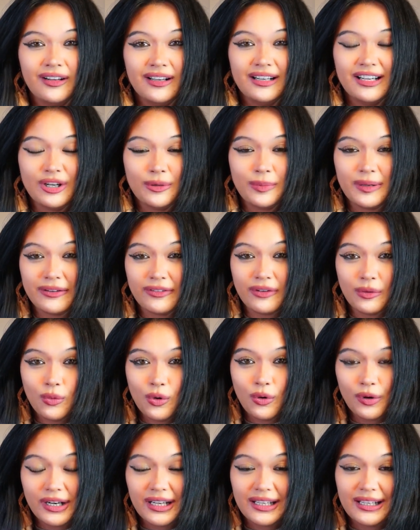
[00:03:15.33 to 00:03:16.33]
Little bit of a
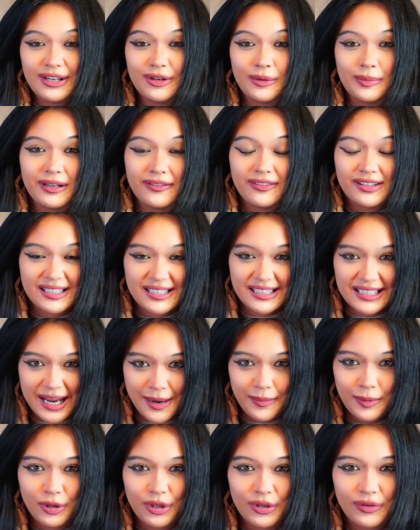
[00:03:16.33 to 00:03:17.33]
warning, little bit of a
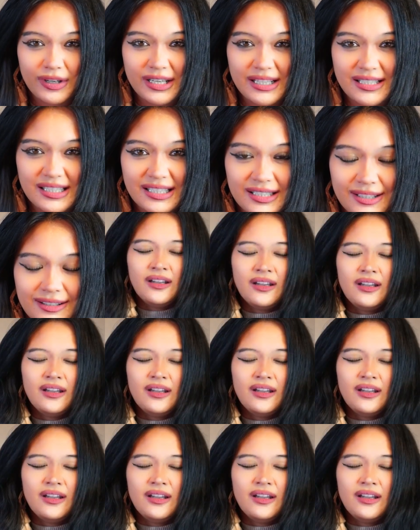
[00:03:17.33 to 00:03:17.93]
slap on the wrist.